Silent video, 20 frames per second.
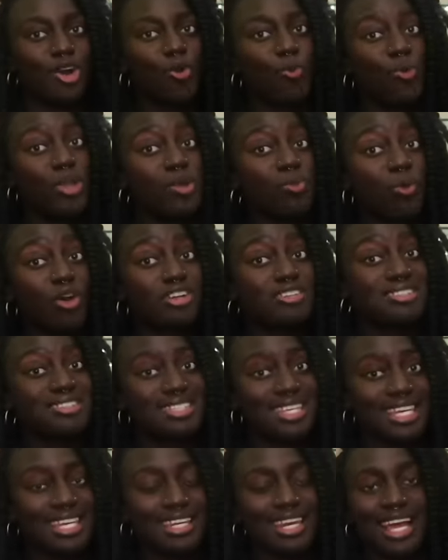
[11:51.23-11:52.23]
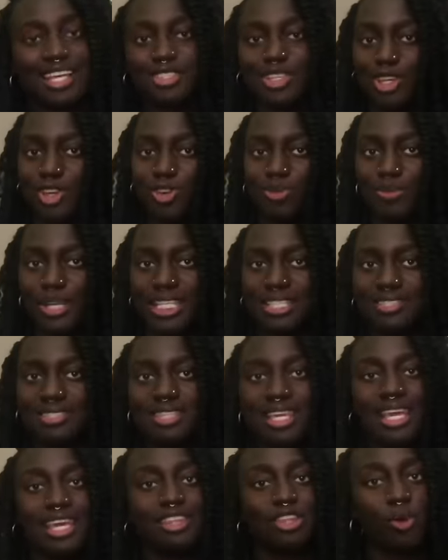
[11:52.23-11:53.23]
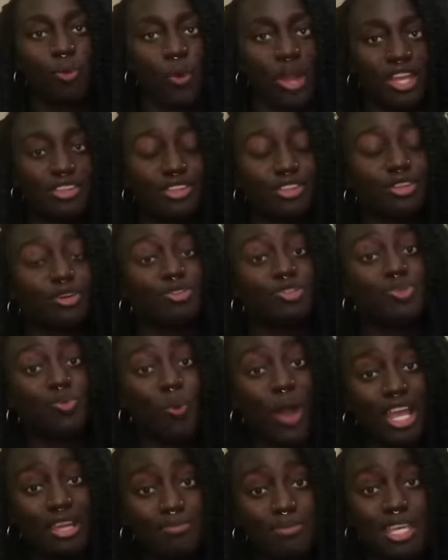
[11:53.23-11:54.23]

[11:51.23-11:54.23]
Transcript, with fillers: We weren't seen as humans in the way that those white